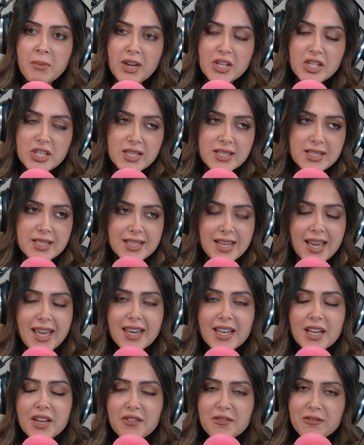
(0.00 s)
Majlis.
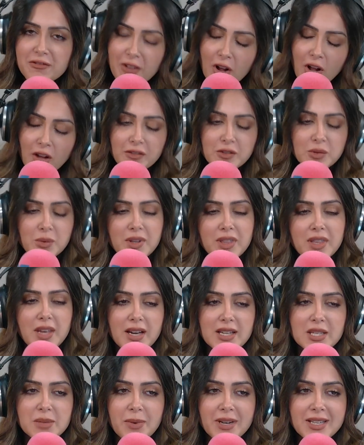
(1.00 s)
Get involved with
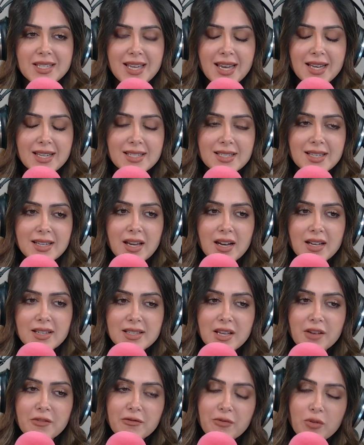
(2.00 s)
us by texting
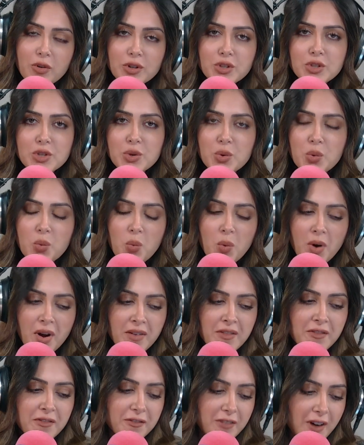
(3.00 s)
us at
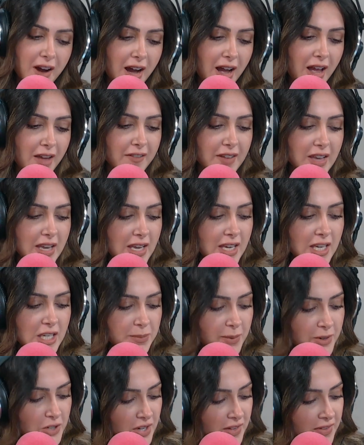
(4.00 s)
4215.
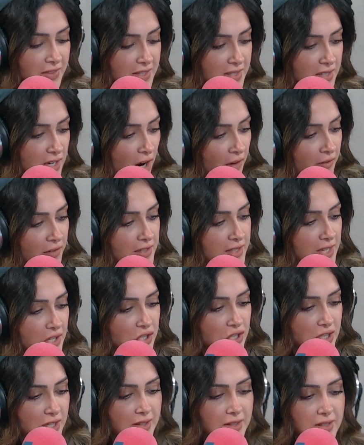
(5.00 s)
Especially in this
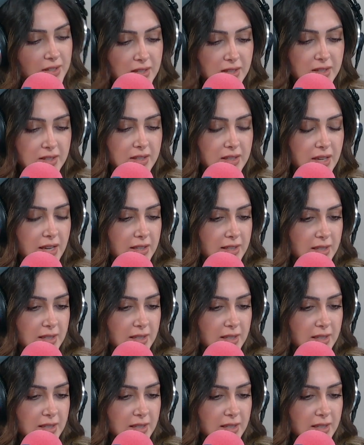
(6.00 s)
conversation, this is uh,